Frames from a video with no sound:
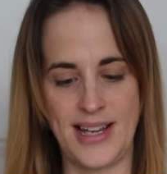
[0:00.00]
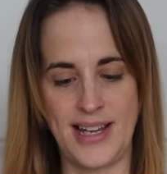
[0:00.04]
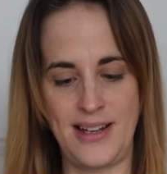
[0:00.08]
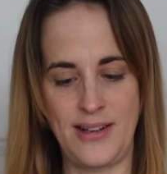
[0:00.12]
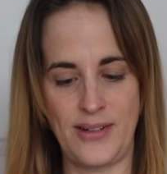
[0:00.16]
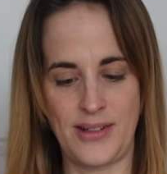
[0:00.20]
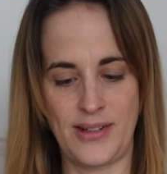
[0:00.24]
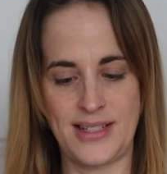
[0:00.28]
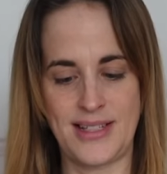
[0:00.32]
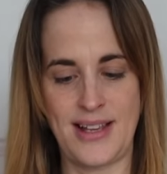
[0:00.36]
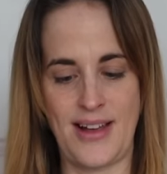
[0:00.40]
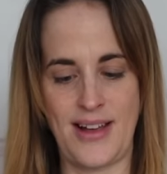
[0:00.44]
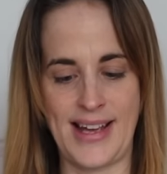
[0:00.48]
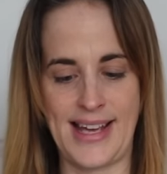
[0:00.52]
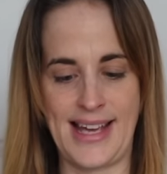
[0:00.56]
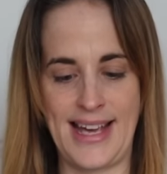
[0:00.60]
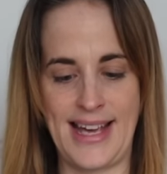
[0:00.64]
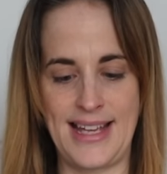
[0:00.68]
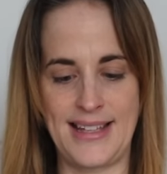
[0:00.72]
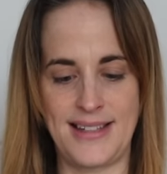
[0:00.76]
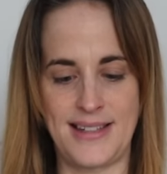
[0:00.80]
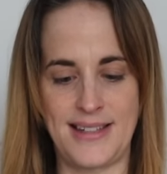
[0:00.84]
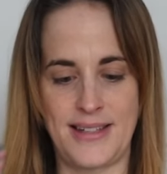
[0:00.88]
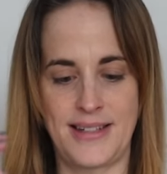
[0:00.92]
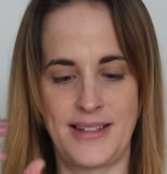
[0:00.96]
It looks like
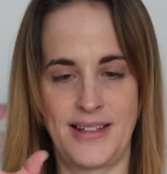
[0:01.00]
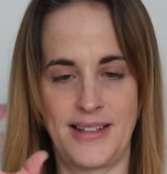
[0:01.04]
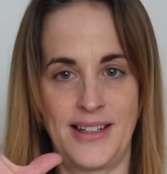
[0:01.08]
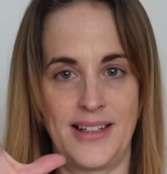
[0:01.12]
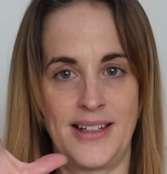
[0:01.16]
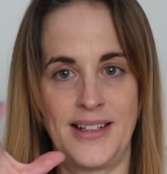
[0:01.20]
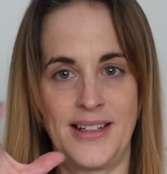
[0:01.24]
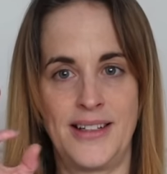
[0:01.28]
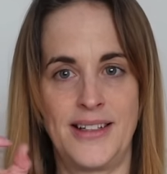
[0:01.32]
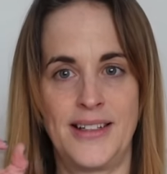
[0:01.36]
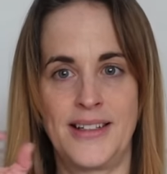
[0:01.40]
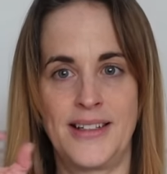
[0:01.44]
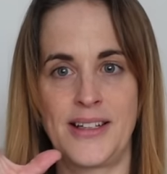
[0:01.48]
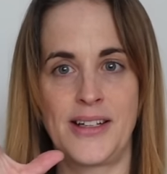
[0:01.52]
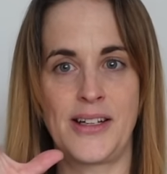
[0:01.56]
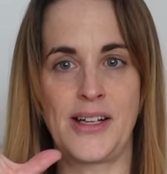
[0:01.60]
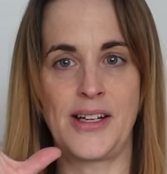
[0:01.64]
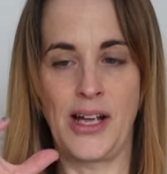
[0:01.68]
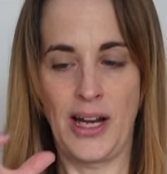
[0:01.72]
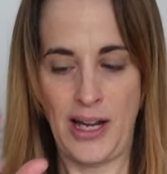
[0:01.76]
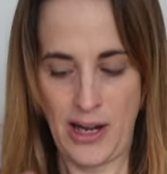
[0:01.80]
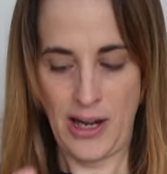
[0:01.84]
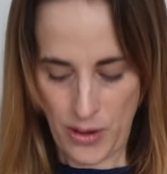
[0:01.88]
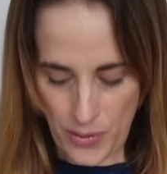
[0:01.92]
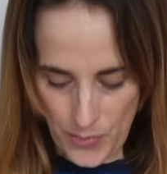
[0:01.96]
it's
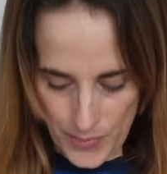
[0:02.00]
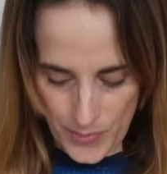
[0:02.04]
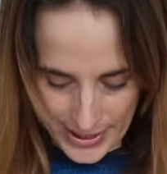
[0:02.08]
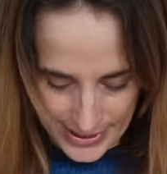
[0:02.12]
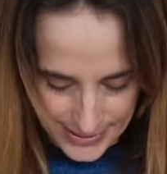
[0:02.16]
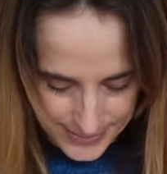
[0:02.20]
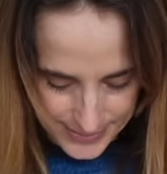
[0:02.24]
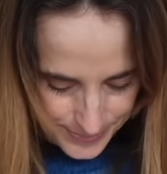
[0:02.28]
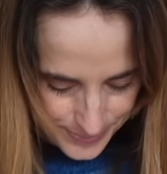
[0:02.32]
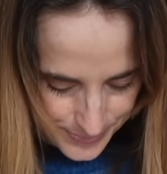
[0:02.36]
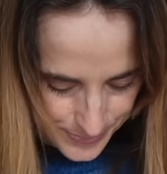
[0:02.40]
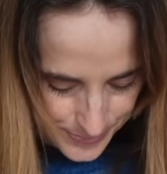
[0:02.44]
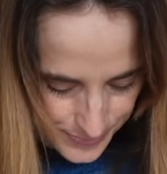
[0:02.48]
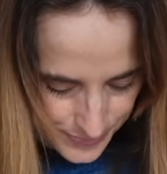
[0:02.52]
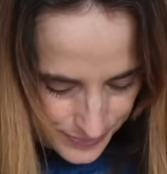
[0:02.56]
glowing.